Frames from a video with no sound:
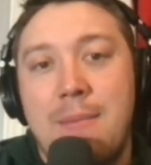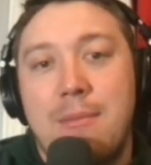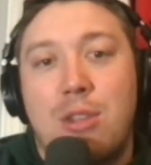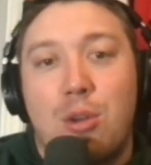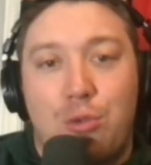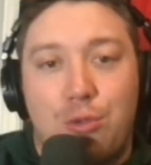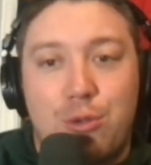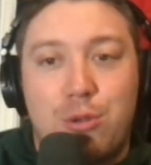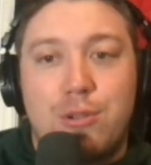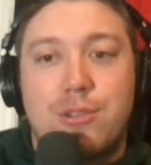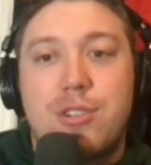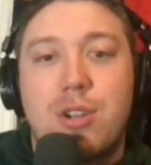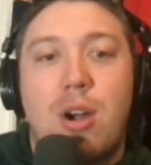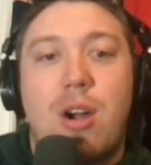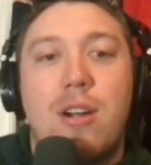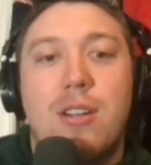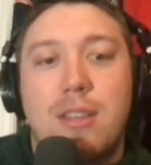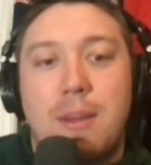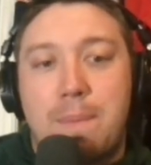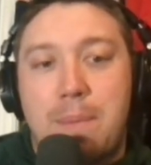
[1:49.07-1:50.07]
rules
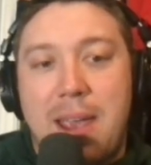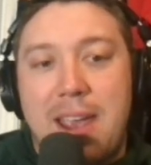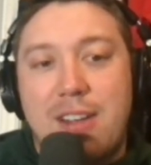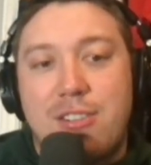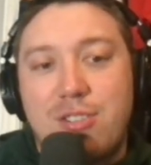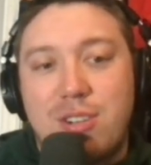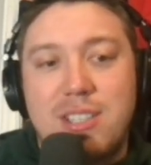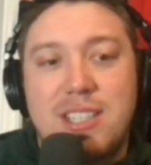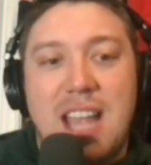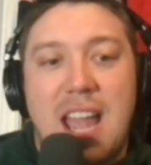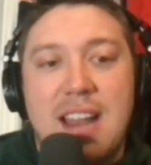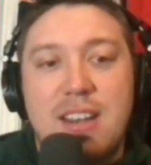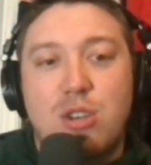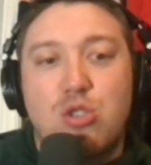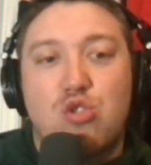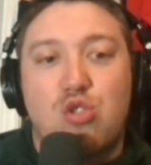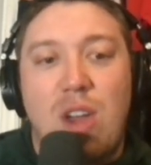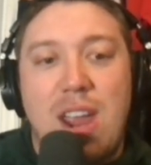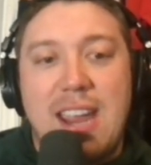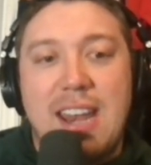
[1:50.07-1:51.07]
are the Patriots had to
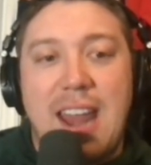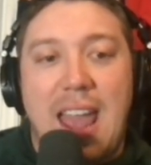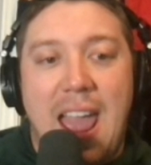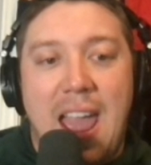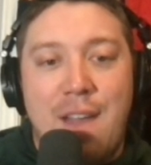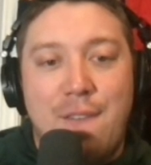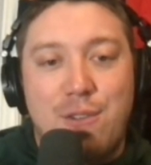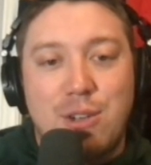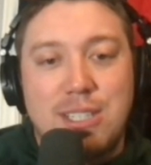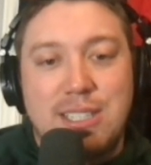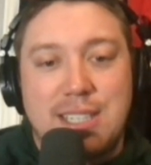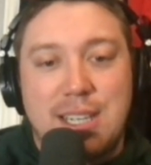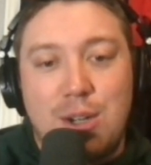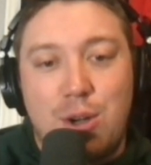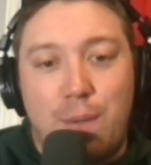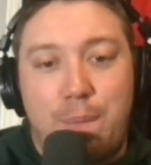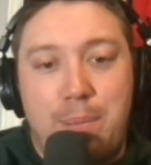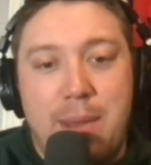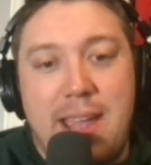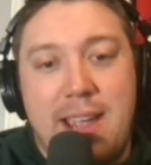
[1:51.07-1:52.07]
trade every
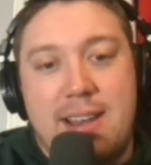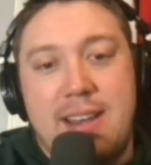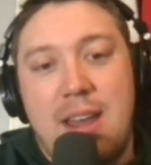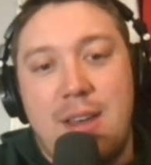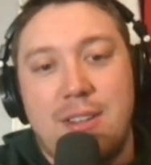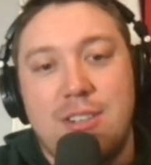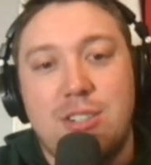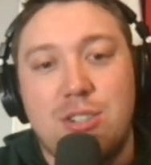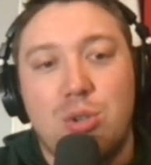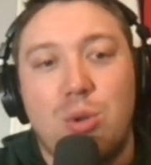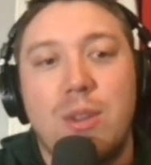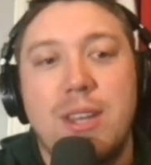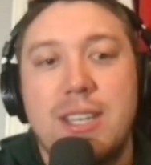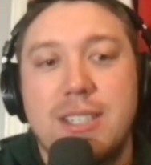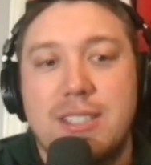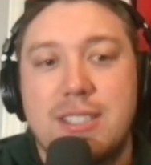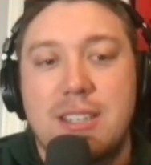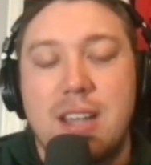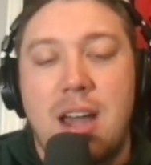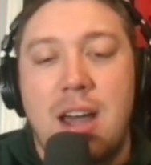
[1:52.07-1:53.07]
single pick. Now, this is only
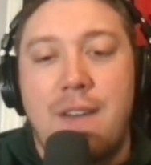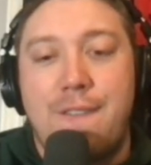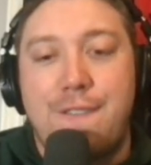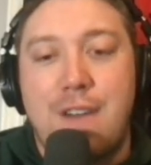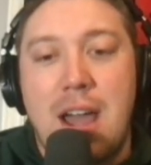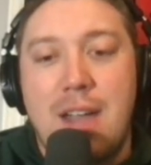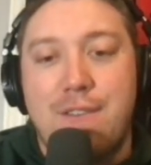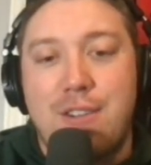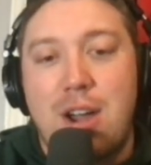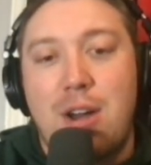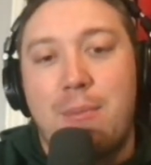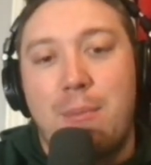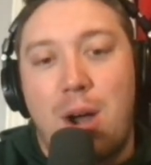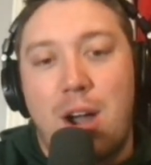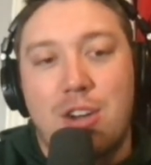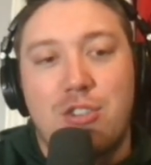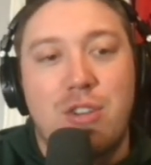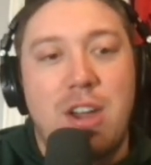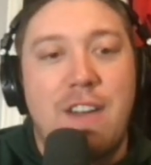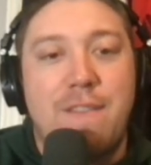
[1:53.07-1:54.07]
a 5-round
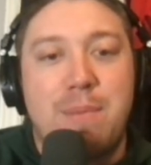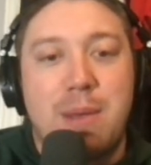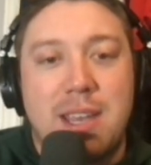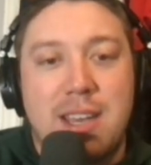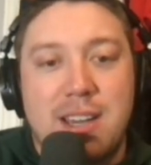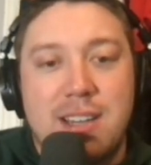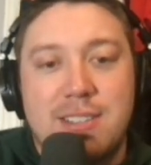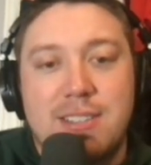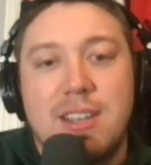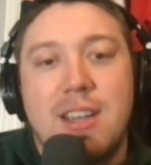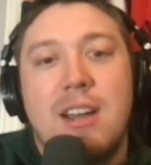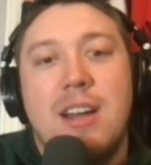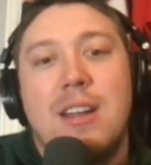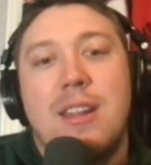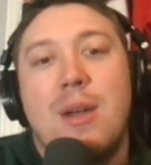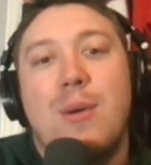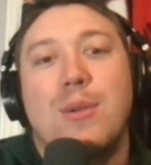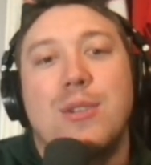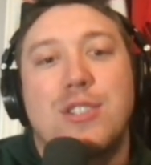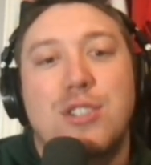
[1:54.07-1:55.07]
mock draft because
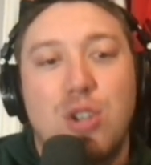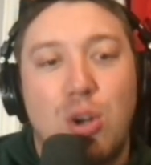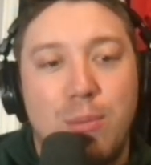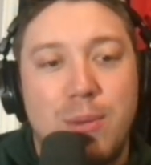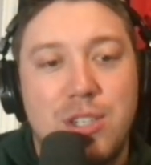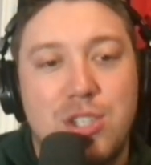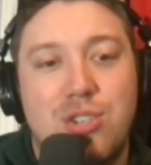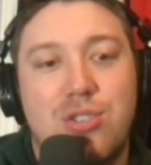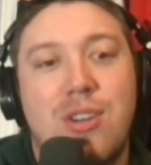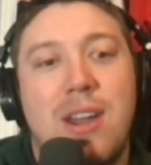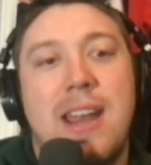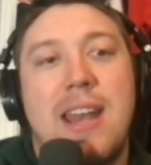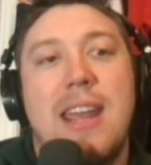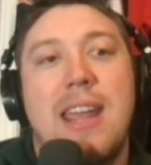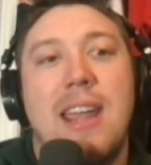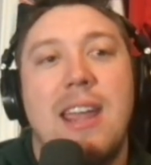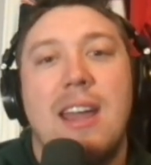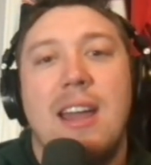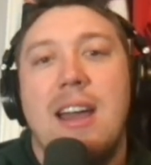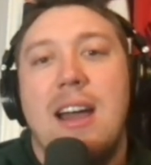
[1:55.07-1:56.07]
there was so much
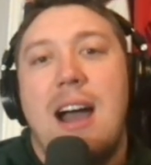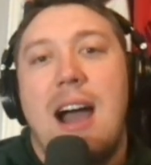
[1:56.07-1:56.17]
trading.